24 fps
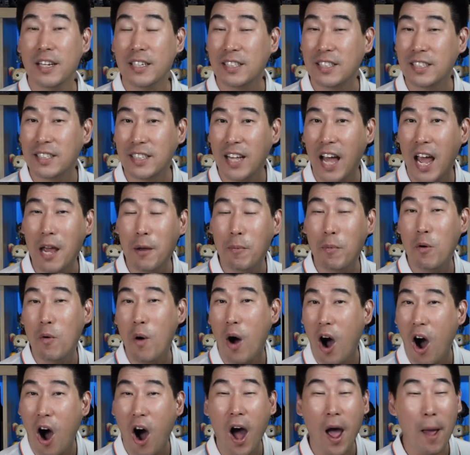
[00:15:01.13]
stable,
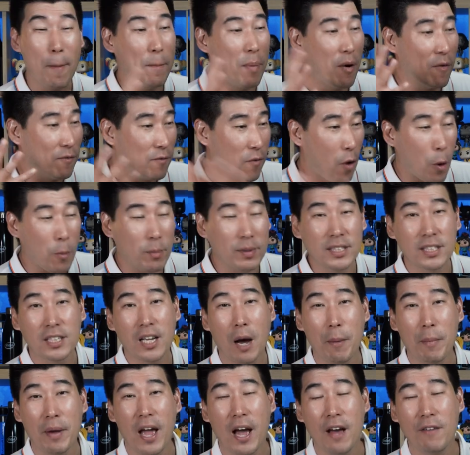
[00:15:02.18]
high performance
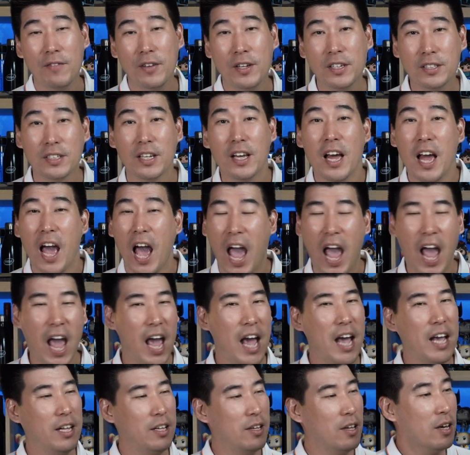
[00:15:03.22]
coming out of this,
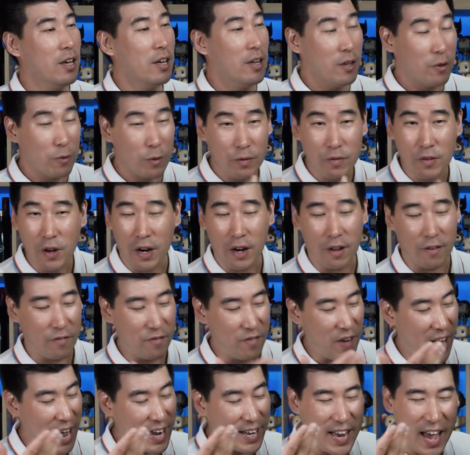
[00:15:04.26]
and we've got a
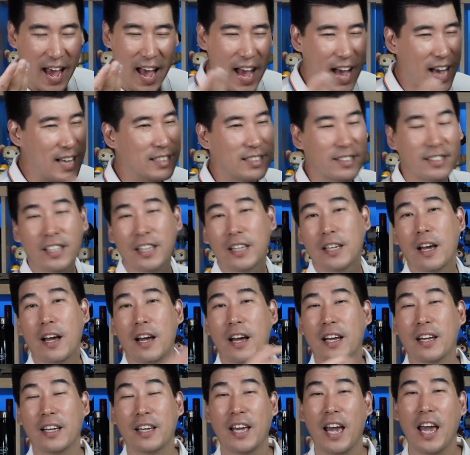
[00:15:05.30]
fantastic
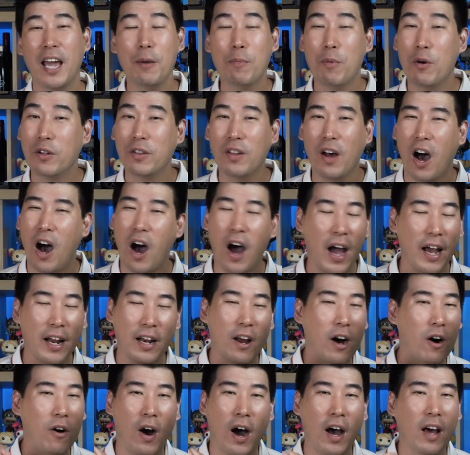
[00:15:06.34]
keyboard that I
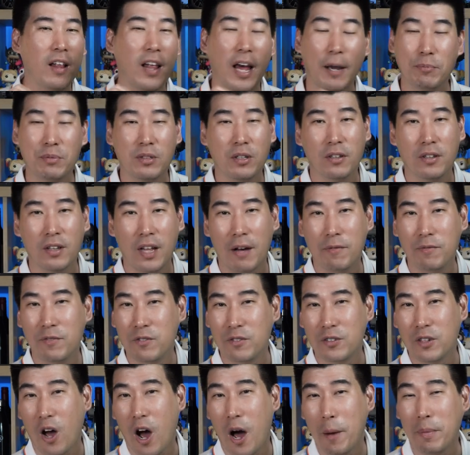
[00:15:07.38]
know I absolutely
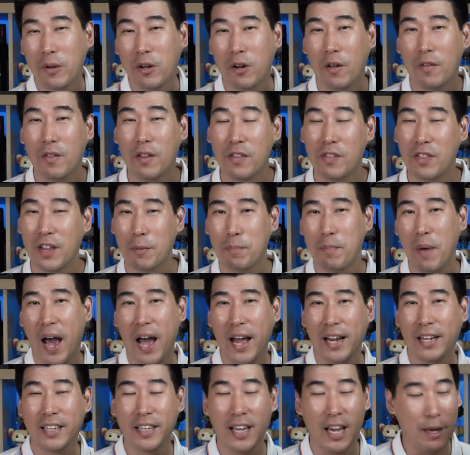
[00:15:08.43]
love typing on the
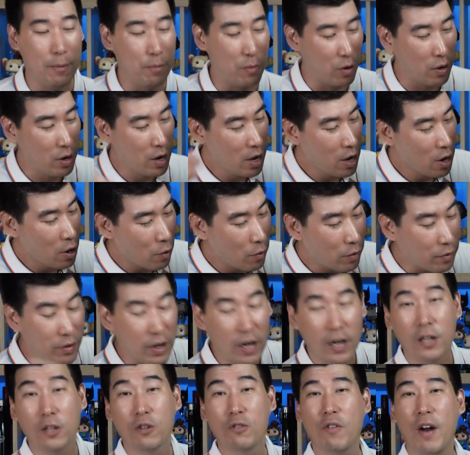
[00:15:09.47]
ThinkPad keyboard. We've
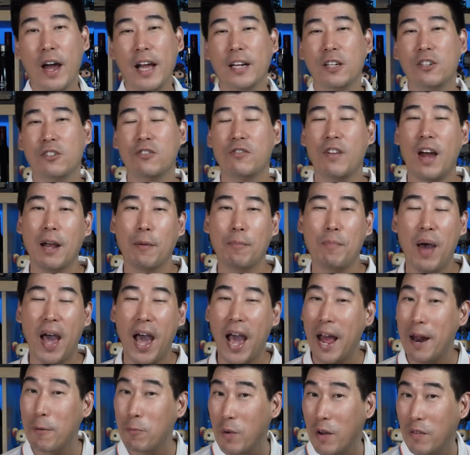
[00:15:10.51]
got a great
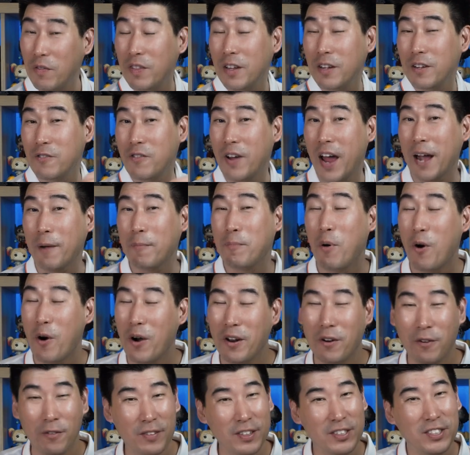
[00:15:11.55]
trackpad with the track
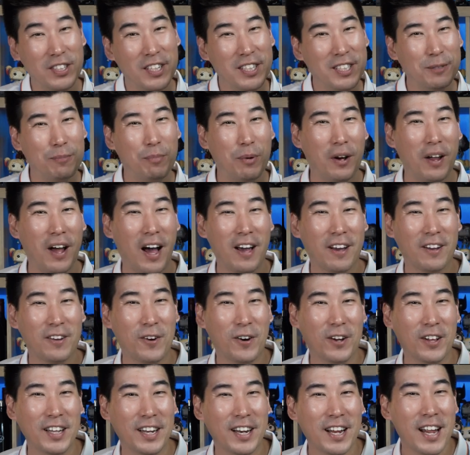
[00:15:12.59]
point, or the G-spot I
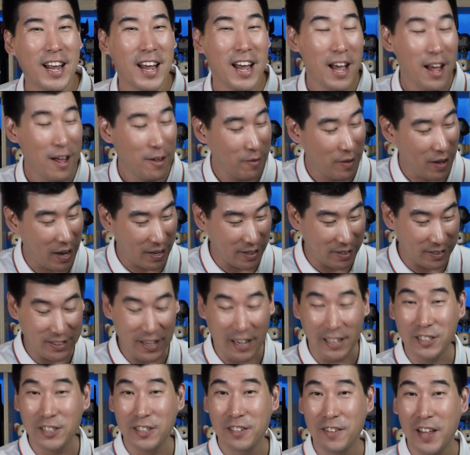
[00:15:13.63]
call it, that is
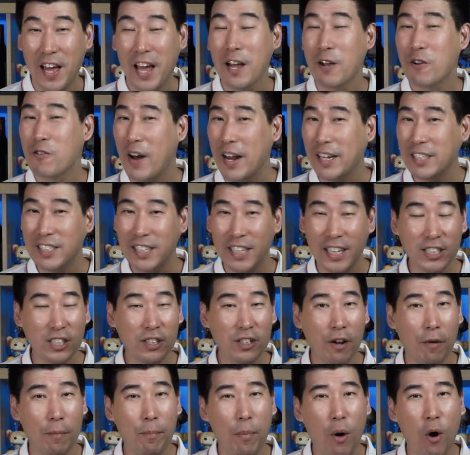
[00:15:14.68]
actually there. Great
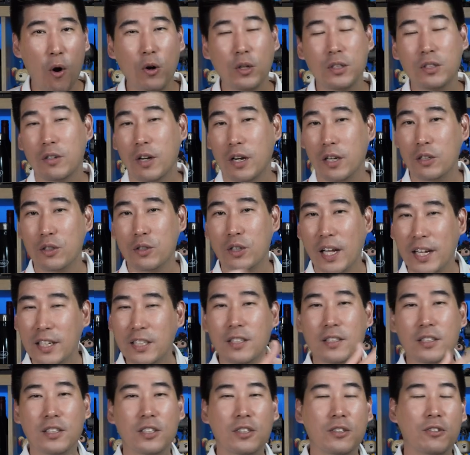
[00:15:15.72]
selection of ports, we've got a
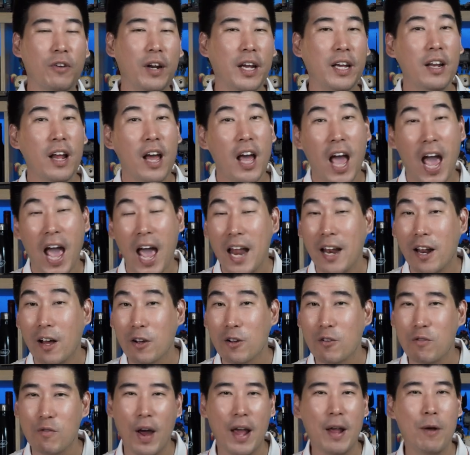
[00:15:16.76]
decent screen and
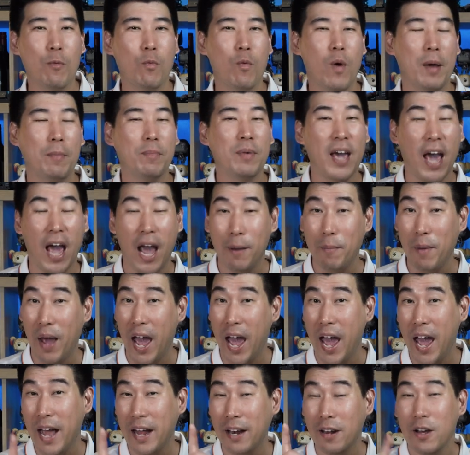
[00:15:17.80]
a great webcam,
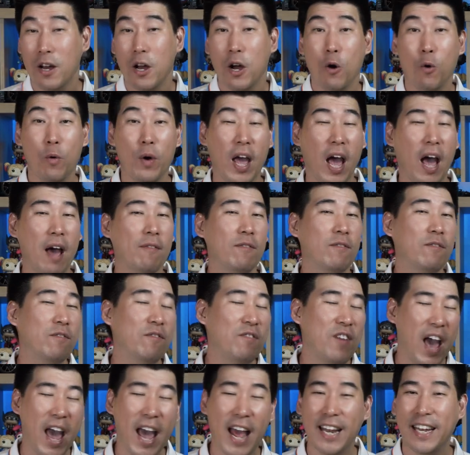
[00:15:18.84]
and we have
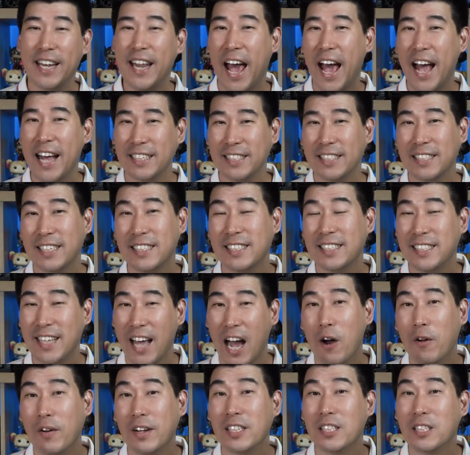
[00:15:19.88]
fantastic
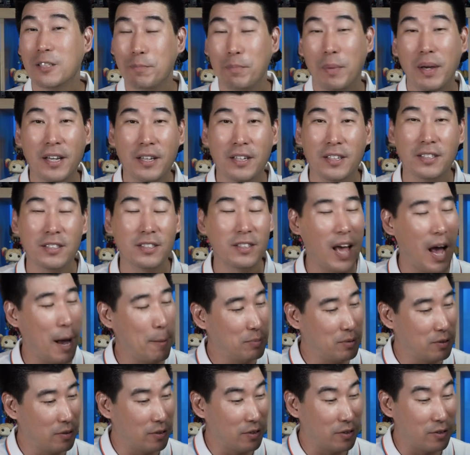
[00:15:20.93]
sounding speakers.
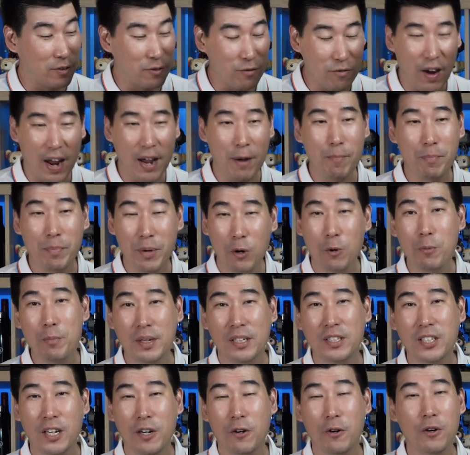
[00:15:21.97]
Absolutely great build
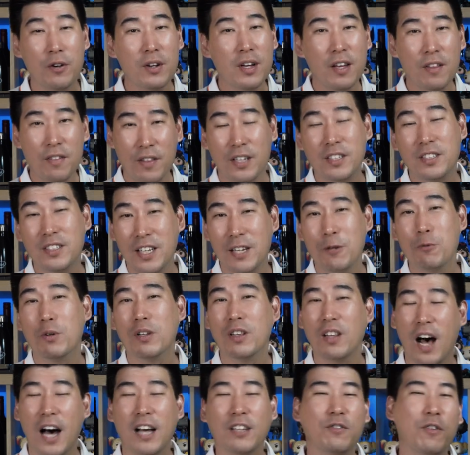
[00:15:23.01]
material. This thing
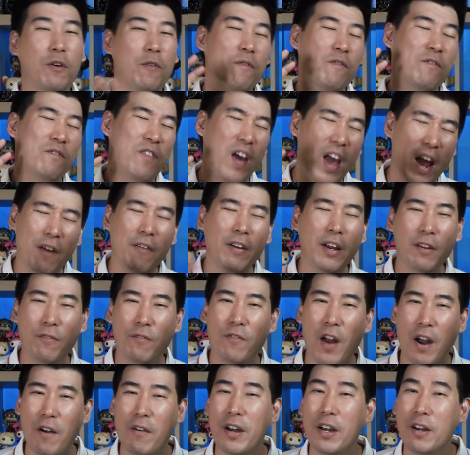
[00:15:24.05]
will last for very,
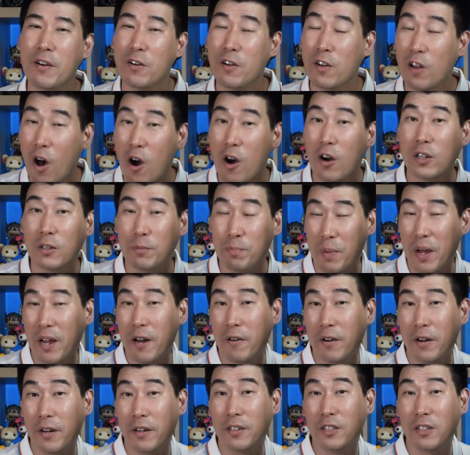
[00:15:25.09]
very long
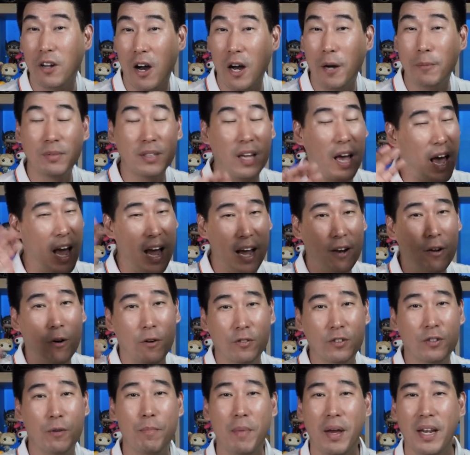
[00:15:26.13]
period of times and
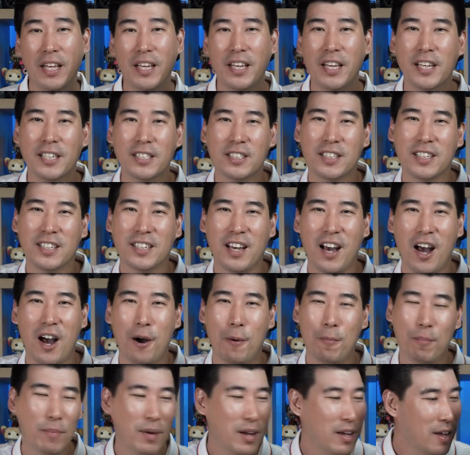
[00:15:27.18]
also many years to
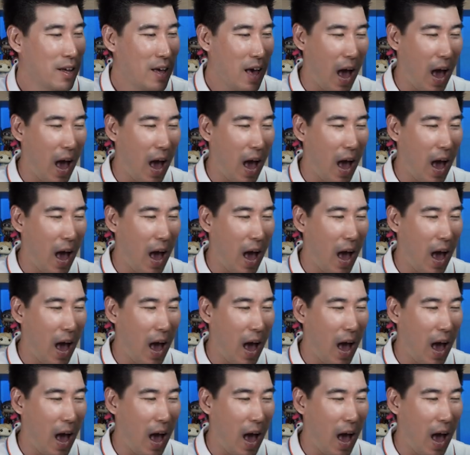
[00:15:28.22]
come.